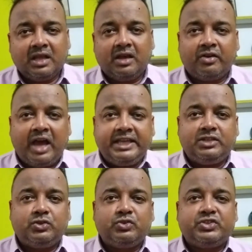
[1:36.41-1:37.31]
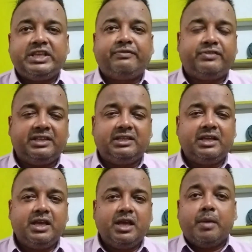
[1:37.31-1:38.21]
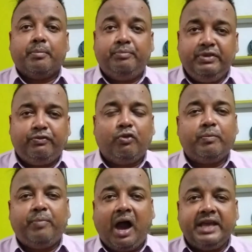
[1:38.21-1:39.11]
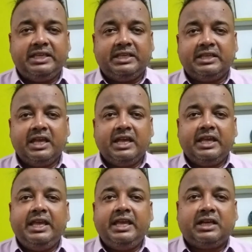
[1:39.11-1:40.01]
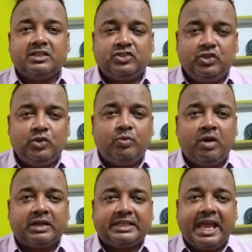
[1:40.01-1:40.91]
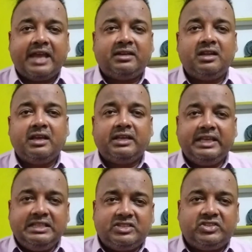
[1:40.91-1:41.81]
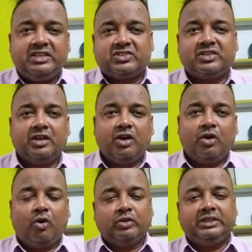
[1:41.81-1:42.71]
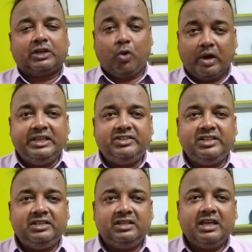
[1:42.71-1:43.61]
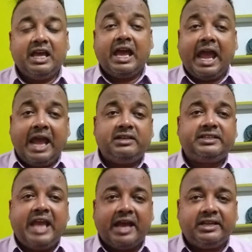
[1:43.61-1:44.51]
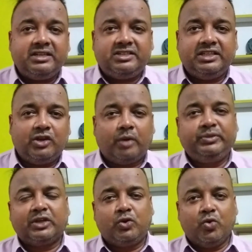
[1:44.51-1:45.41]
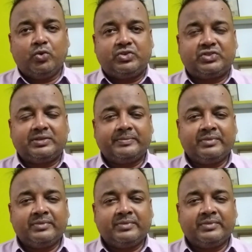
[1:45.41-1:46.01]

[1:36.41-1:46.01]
Right to safety. Before buying, a consumer can insist on the quality and guarantee of the goods.